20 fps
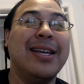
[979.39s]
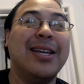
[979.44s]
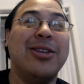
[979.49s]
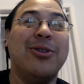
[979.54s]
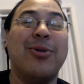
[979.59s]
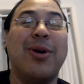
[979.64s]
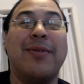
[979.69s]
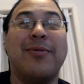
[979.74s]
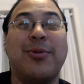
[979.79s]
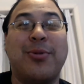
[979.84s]

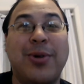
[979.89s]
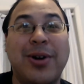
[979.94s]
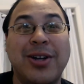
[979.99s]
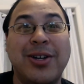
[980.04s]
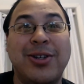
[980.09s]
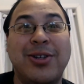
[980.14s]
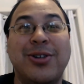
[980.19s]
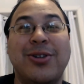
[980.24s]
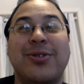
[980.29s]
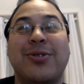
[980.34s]
You have a
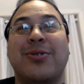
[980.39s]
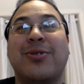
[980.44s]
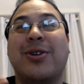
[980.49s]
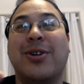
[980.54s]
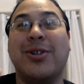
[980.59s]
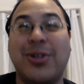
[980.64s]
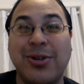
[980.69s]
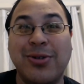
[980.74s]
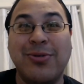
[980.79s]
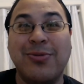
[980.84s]
1/2,
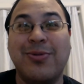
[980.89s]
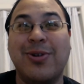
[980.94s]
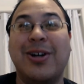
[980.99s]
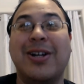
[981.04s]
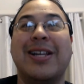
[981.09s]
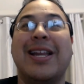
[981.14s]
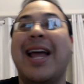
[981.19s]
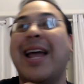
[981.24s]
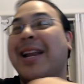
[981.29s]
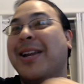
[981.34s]
a
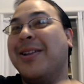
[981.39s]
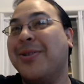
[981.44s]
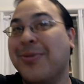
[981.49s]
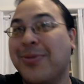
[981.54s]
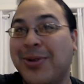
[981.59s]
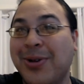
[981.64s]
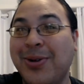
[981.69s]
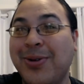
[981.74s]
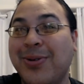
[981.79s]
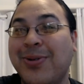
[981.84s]
2/1, and a
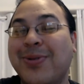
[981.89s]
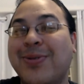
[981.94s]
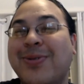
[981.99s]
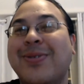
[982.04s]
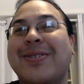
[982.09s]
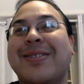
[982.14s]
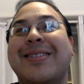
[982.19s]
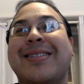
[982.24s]
2/2.